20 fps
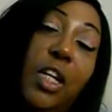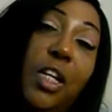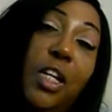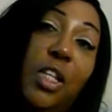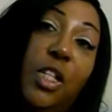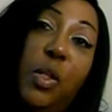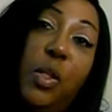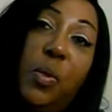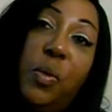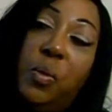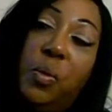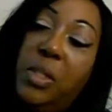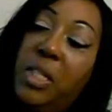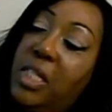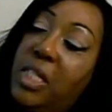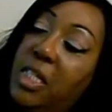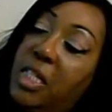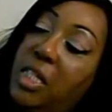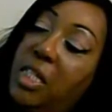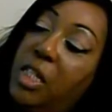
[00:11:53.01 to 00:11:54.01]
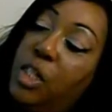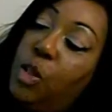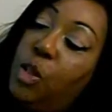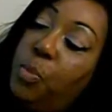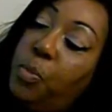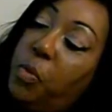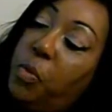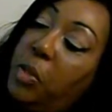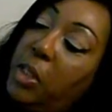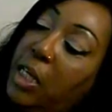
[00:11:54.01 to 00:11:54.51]
So this is such a
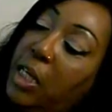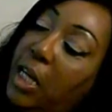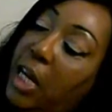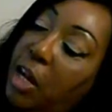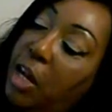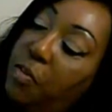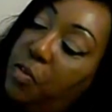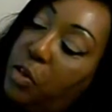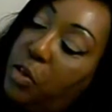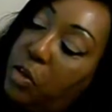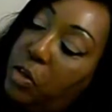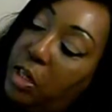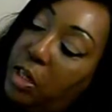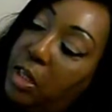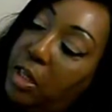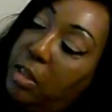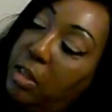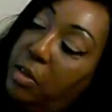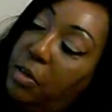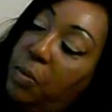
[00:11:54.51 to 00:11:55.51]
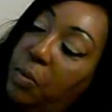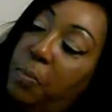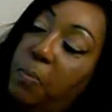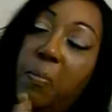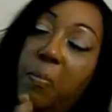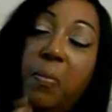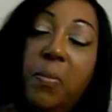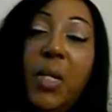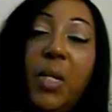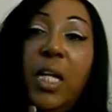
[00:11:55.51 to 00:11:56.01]
pretty lavender color.
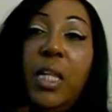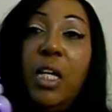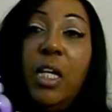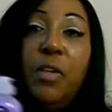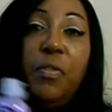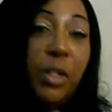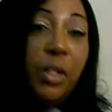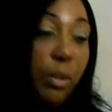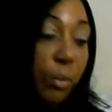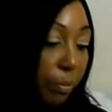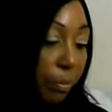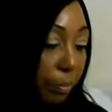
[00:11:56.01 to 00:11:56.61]
I love it.